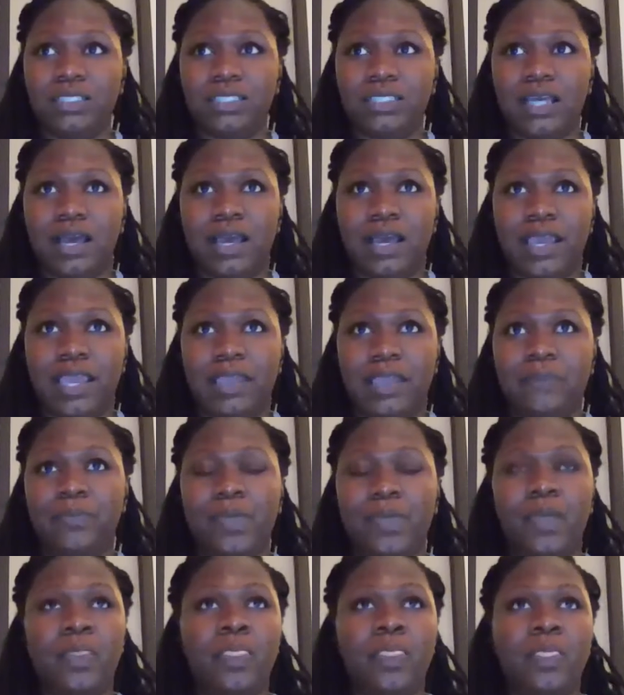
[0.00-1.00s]
time,
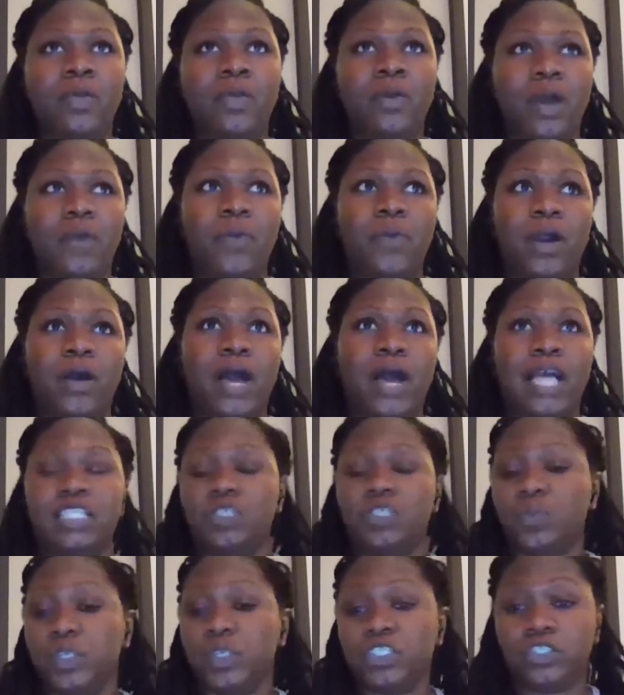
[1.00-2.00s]
well, I
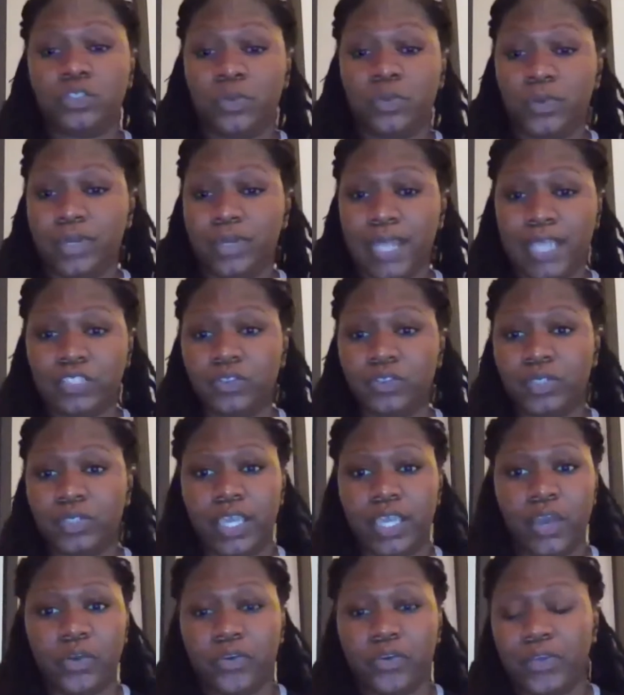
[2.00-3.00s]
switched to a natural
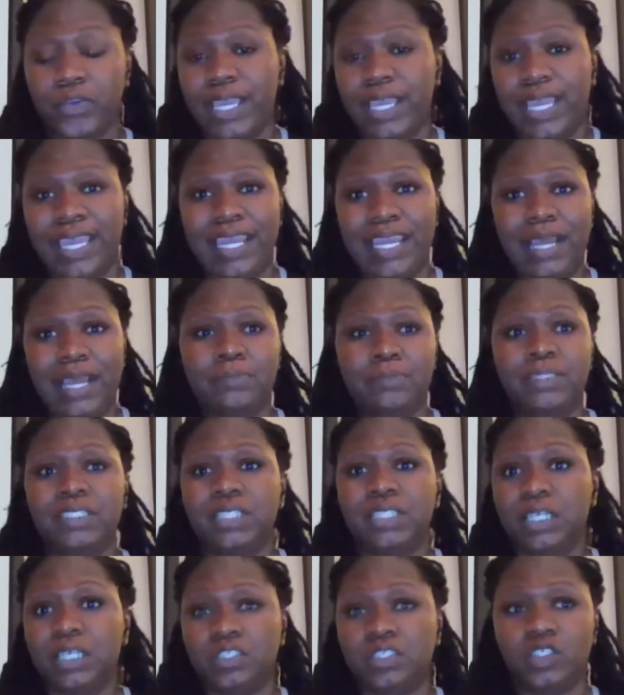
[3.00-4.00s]
deodorant and I'm
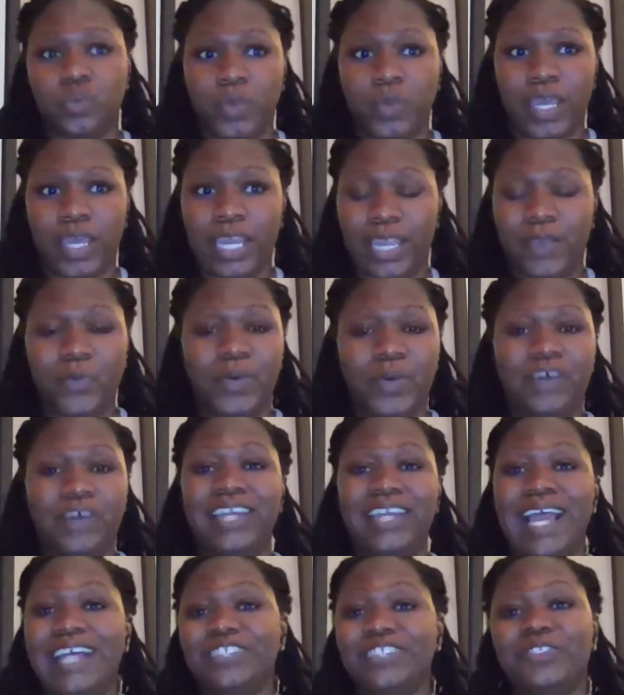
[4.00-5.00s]
still sweating. Well,
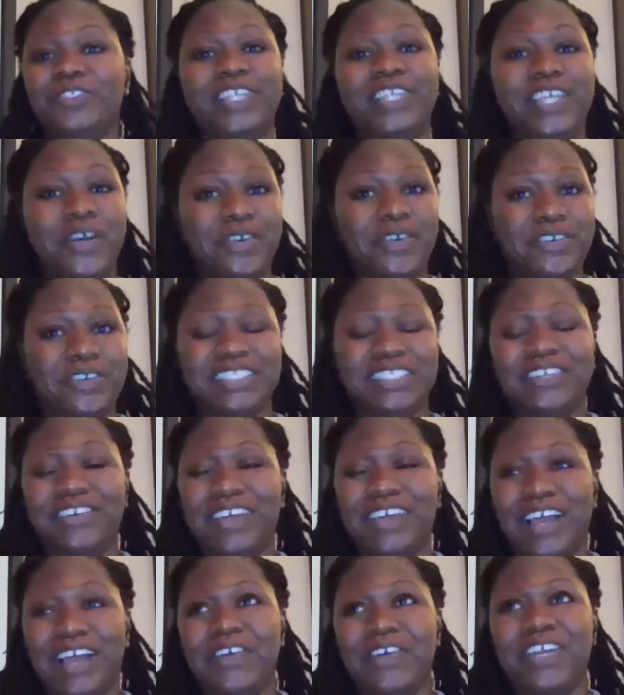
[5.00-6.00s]
natural deodorants are
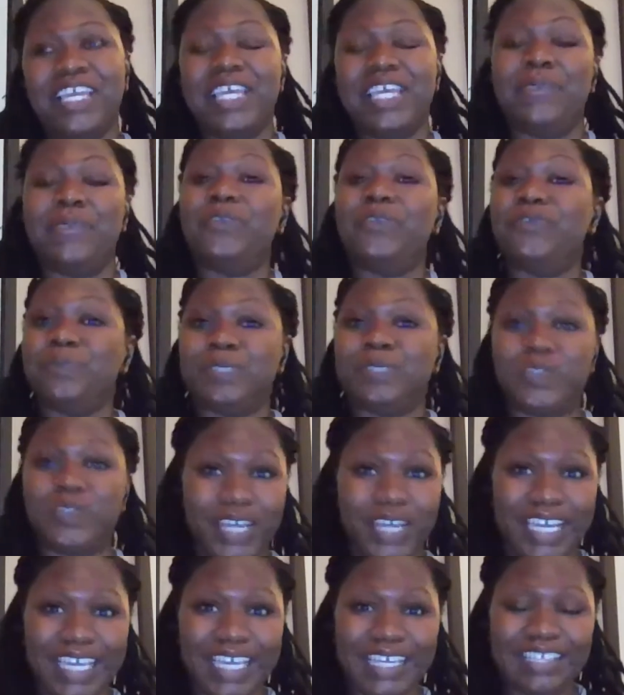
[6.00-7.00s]
not going to keep you from
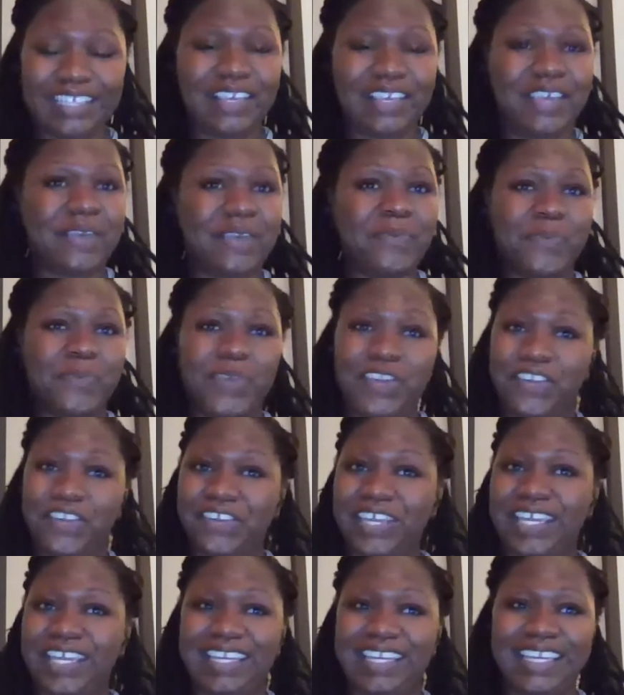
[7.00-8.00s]
sweating,
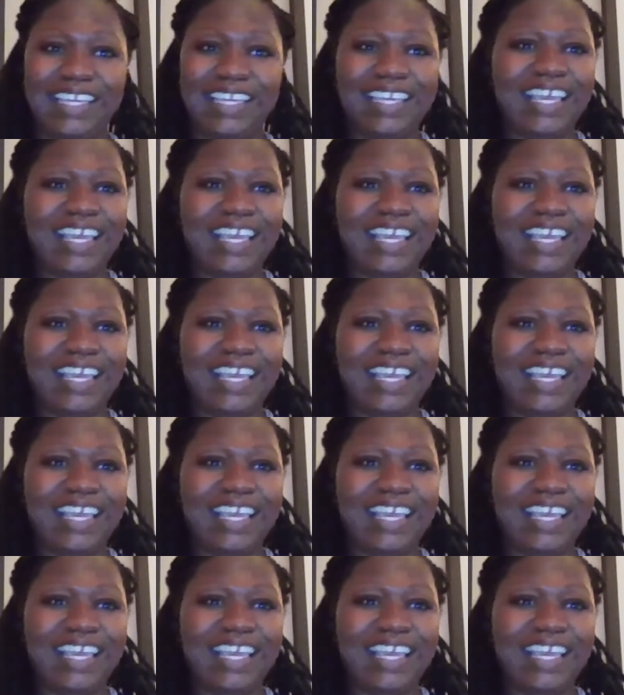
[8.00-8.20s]
period.